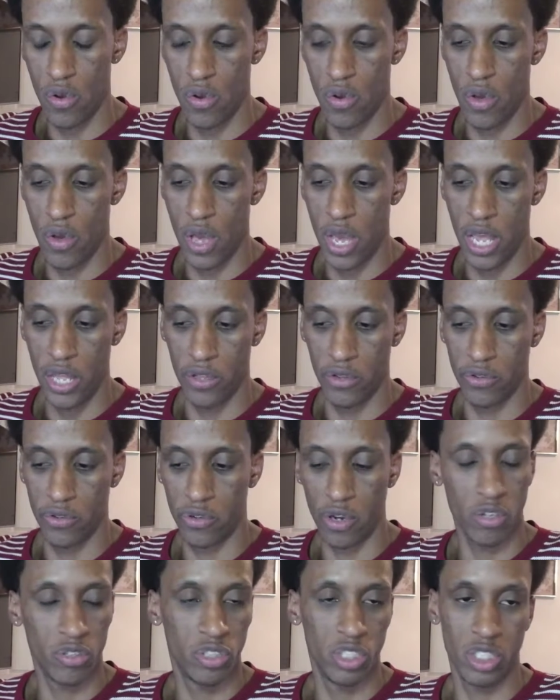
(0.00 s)
in
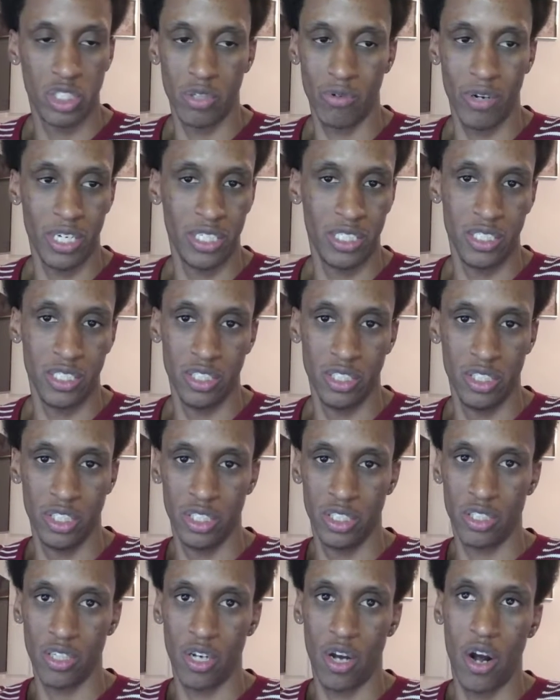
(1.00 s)
certain situations just
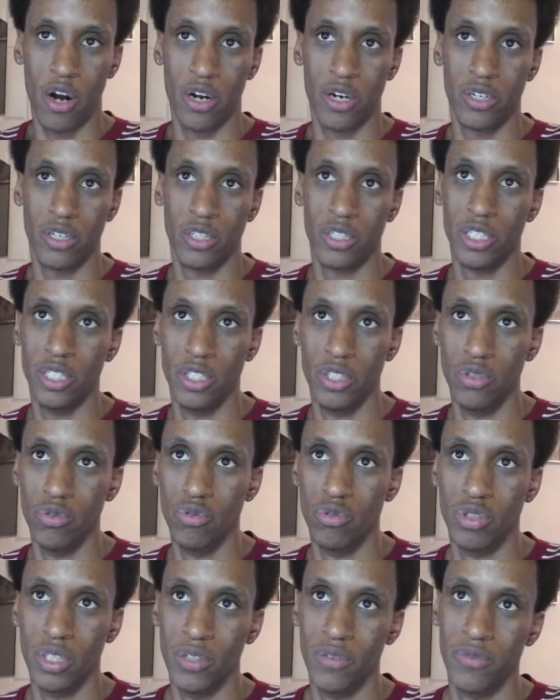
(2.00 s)
aren't
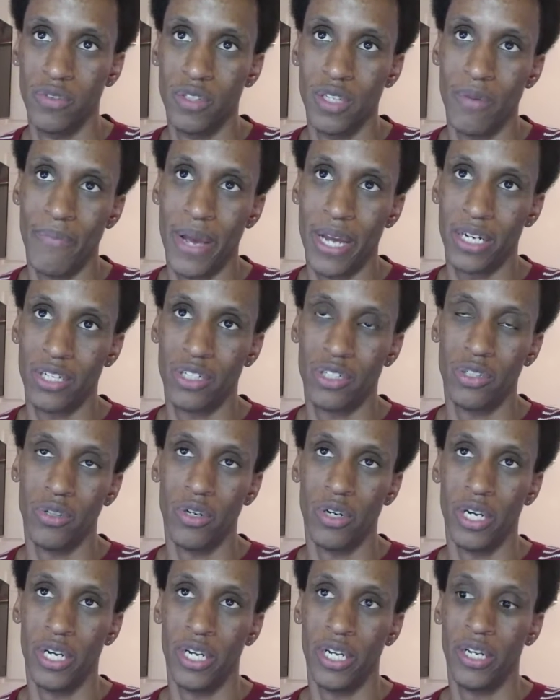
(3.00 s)
conducive to make sure
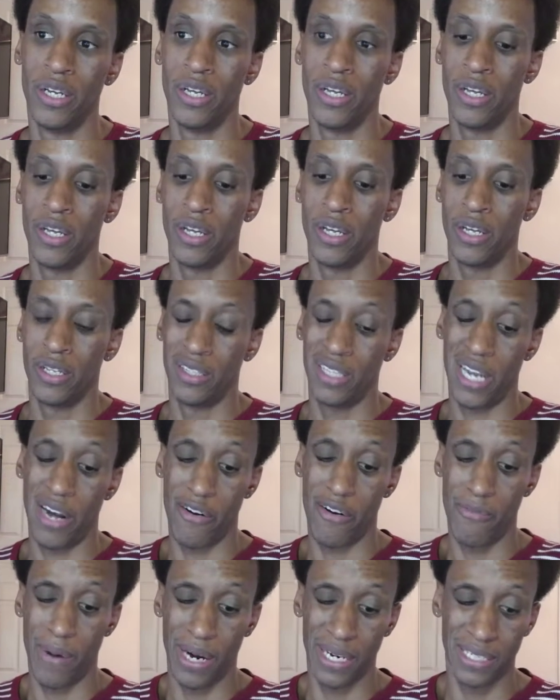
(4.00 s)
that
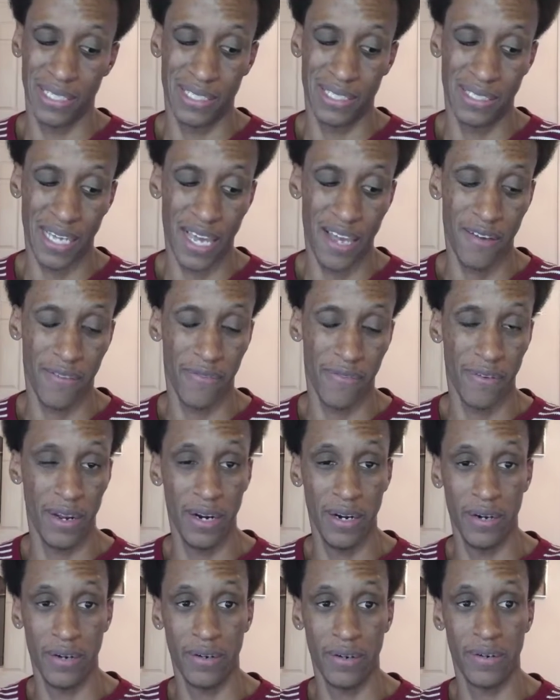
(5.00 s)
everybody's safe and
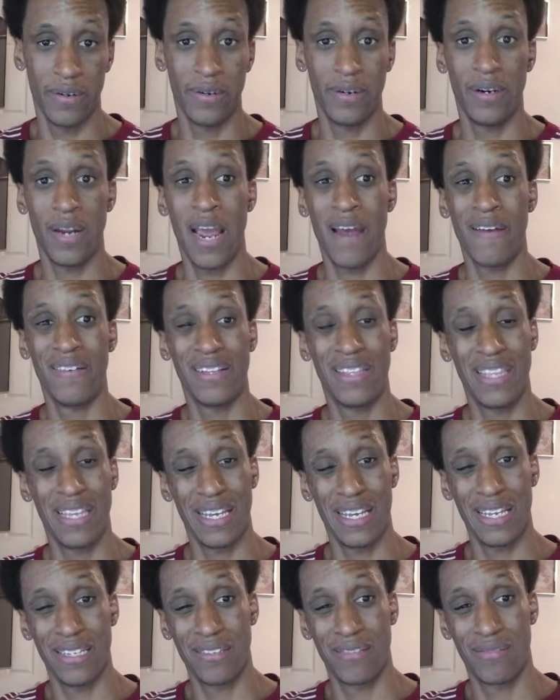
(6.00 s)
everything
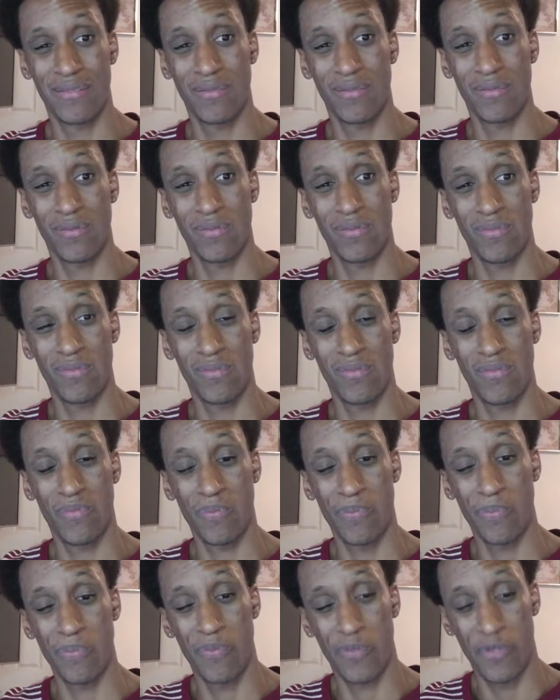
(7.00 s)
is
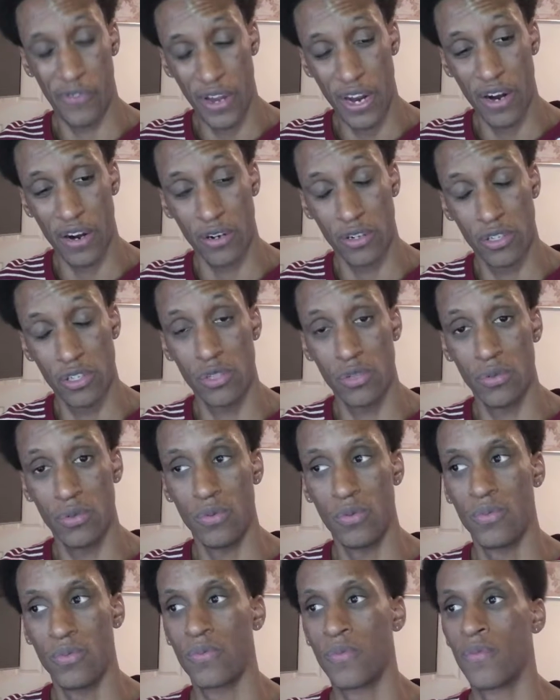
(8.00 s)
fair too.
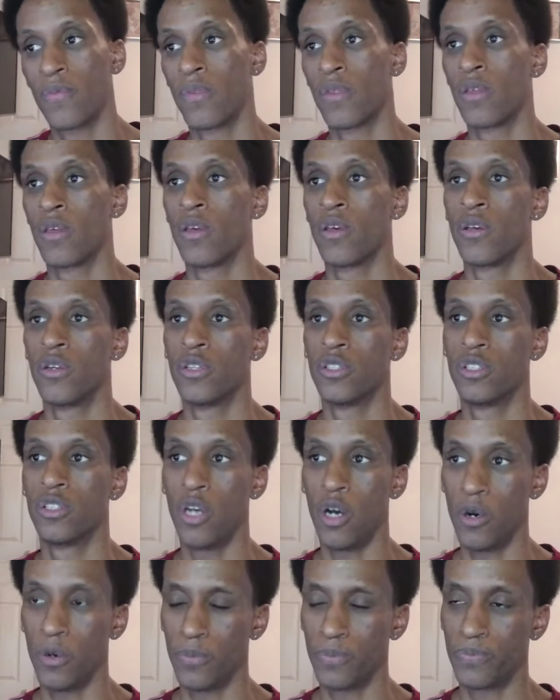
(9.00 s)

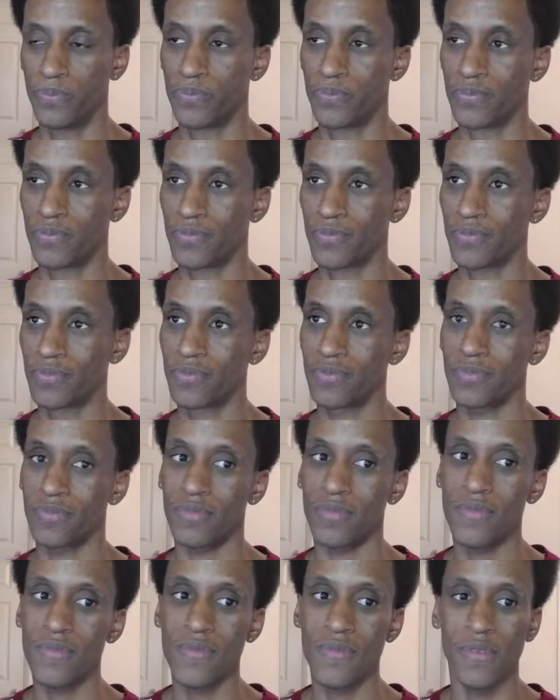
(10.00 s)
So
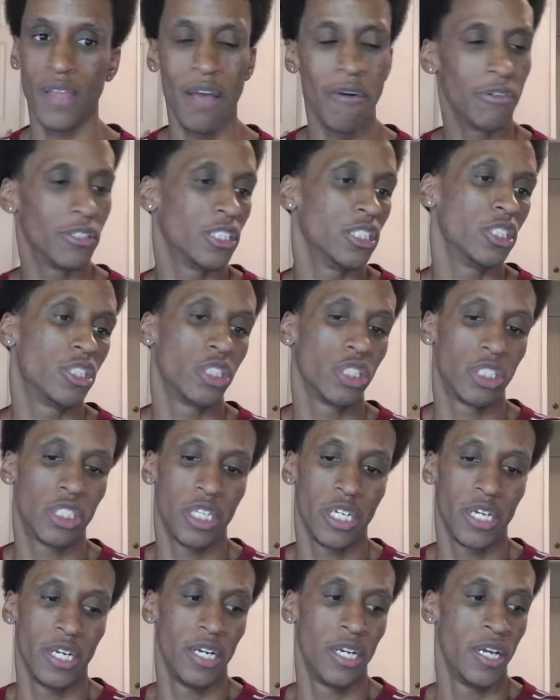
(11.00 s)
it was
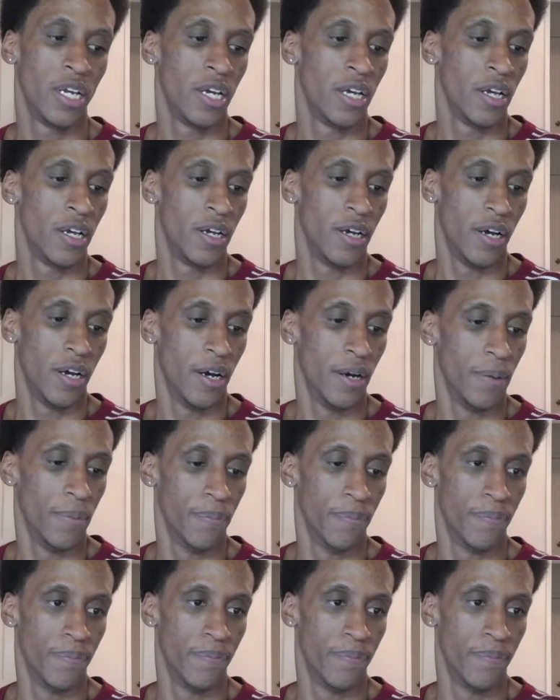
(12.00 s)
interesting. The